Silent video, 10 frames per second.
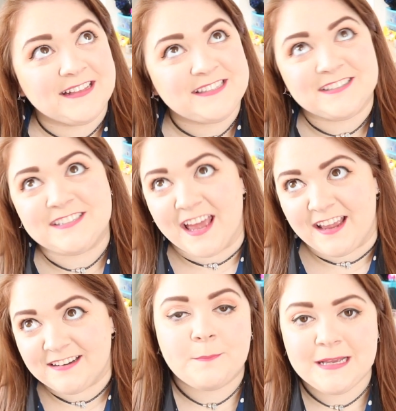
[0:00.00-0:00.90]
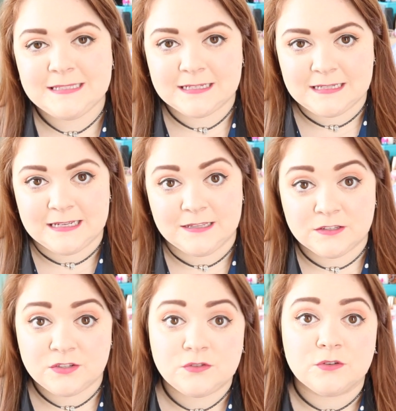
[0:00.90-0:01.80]
It's insane. Basically,
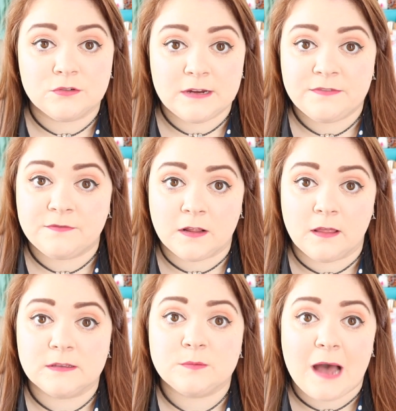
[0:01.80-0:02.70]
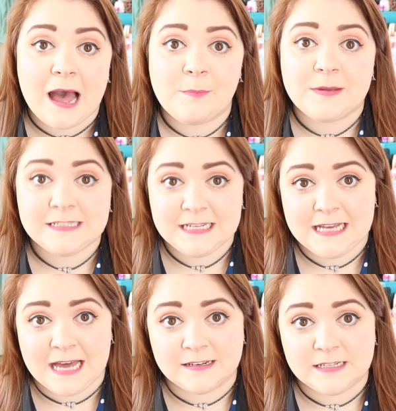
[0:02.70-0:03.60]
the story follows what happened in
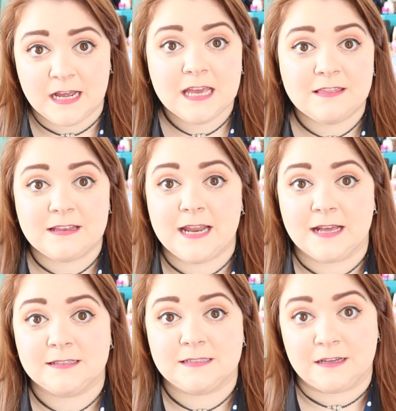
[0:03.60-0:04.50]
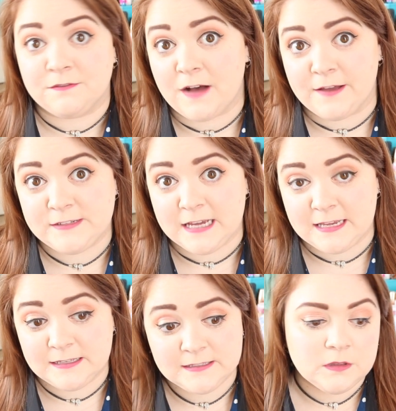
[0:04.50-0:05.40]
Gander in the next like five
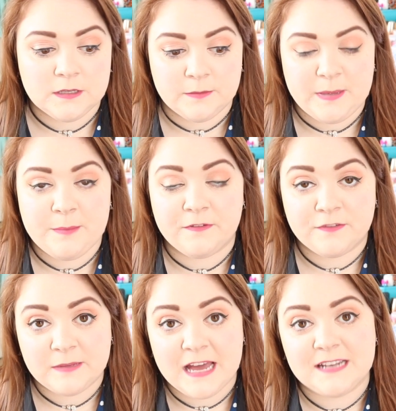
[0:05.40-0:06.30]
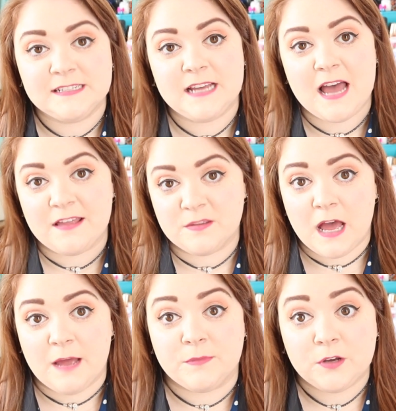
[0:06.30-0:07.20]
days. The people from Gander and
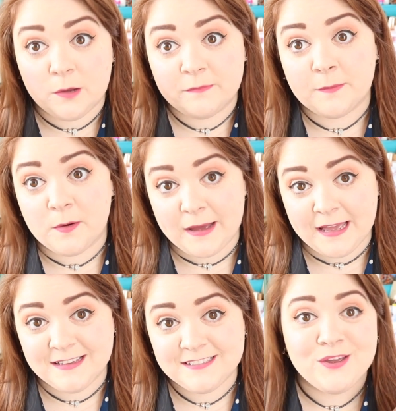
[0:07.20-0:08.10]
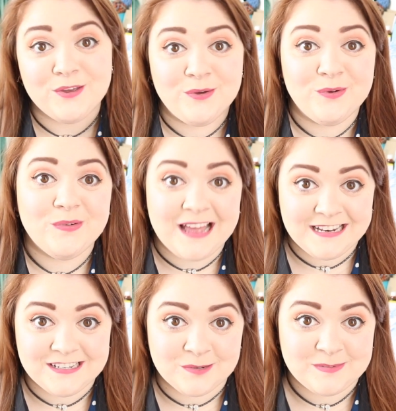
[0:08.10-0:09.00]
um, the come from aways who
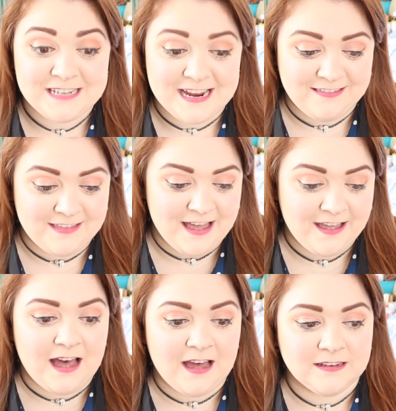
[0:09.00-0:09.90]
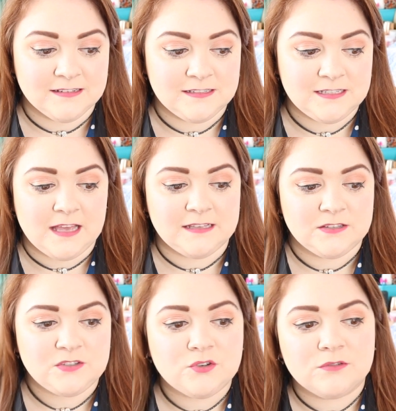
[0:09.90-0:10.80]
ended up staying there, and it's
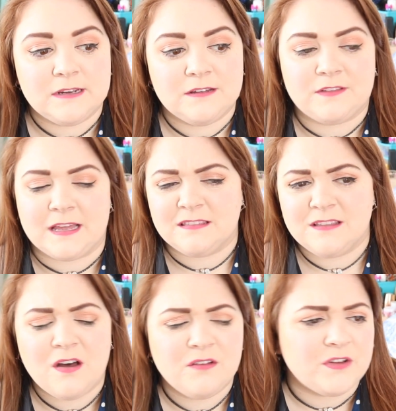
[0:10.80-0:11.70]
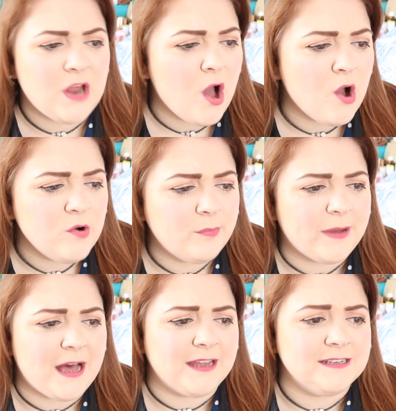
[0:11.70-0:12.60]
a story of like love and hope.
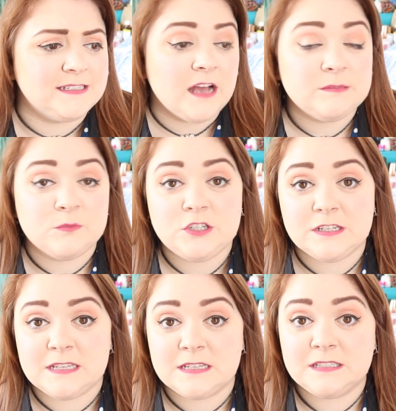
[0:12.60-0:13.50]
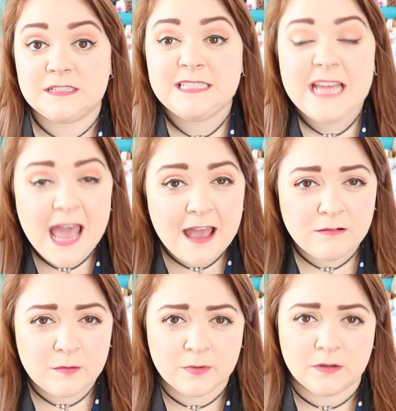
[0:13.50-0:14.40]
And as much as this
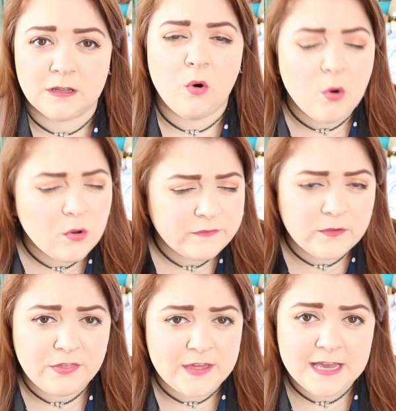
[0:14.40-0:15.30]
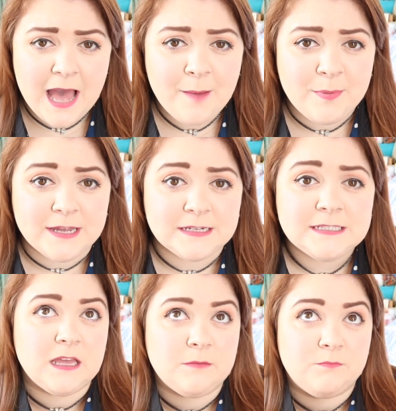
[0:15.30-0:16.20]
terrible, awful thing
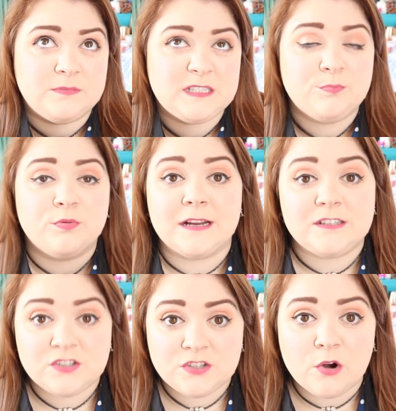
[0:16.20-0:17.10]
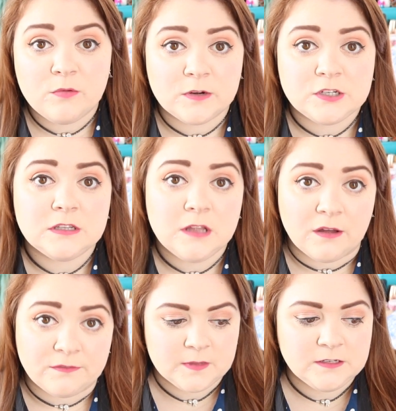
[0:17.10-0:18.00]
happened, it spread so much
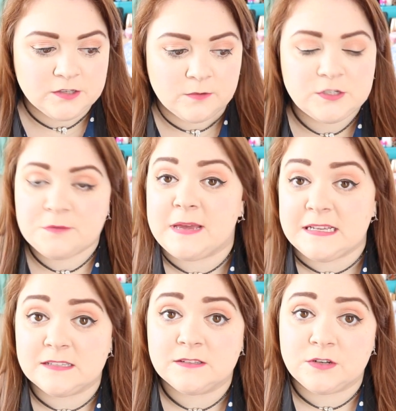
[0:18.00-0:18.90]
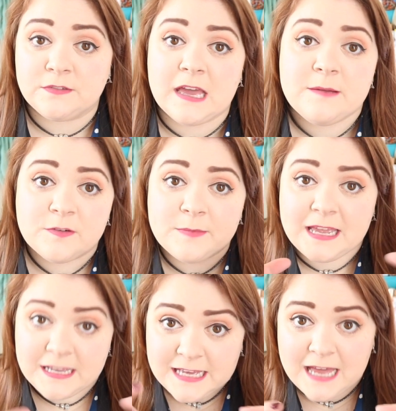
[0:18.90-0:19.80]
love, so much amazing stuff came from
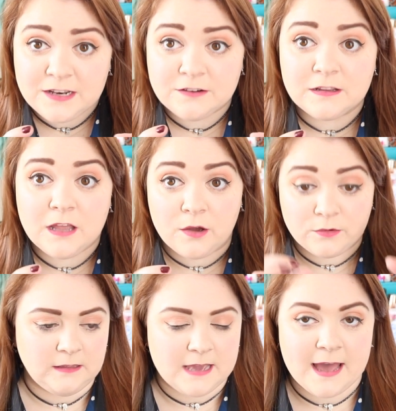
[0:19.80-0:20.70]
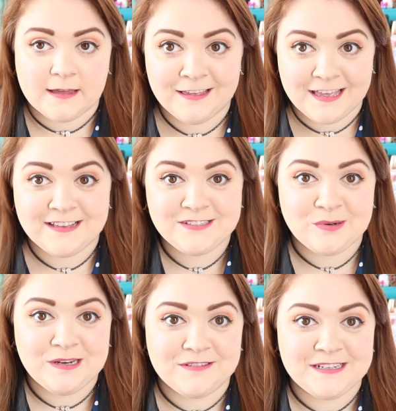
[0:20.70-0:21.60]
it in Gander alone. Yeah, here's
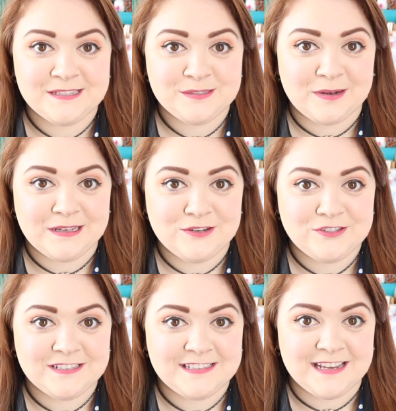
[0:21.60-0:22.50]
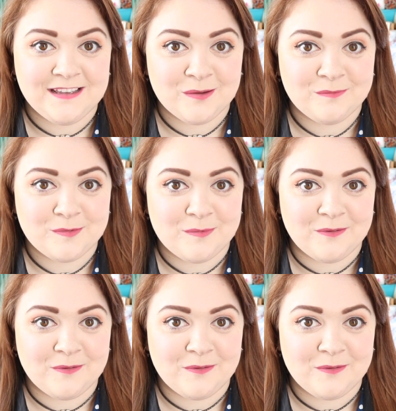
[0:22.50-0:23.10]
20 reasons why you should see Come From